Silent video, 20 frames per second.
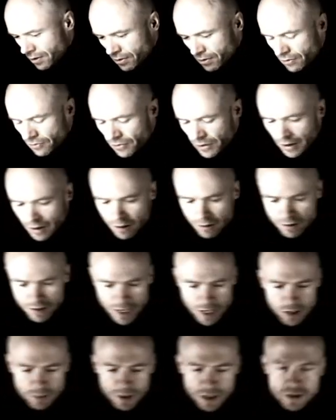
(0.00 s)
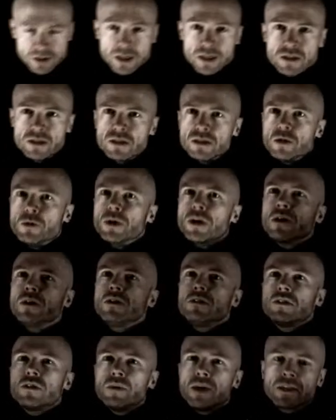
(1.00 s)
feel okay about this. So we're going to do
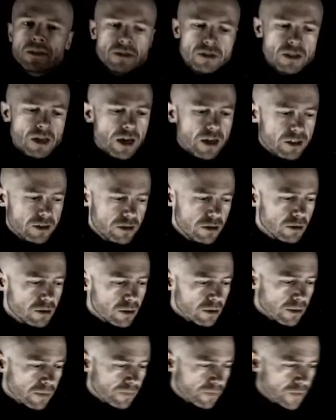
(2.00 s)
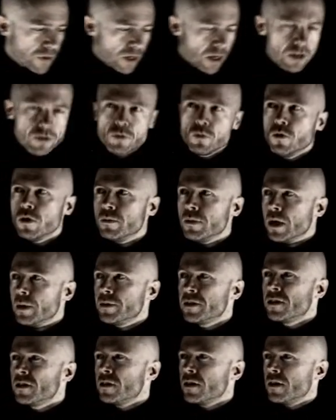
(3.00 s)
some exercise to kind of warm
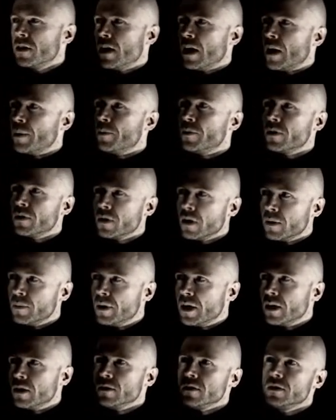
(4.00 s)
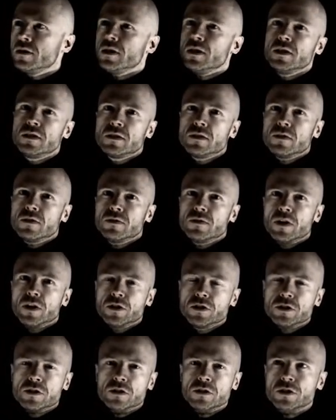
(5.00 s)
us up about this
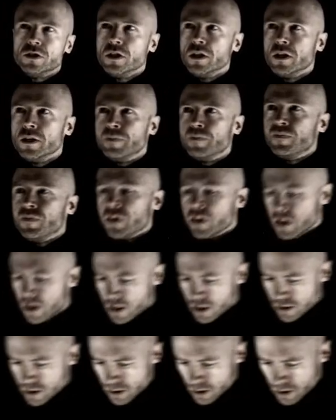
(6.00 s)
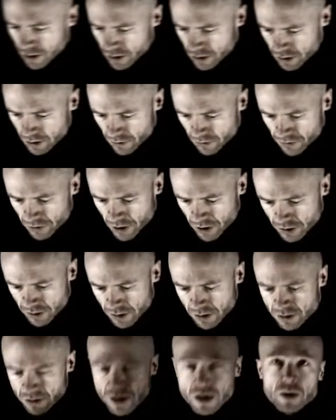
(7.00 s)
function g. So this is the first
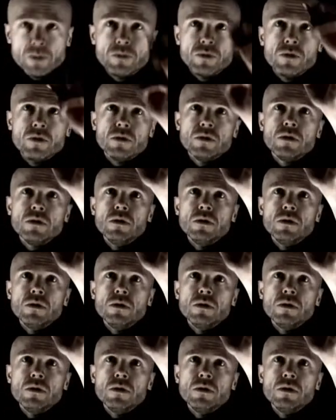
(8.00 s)
example.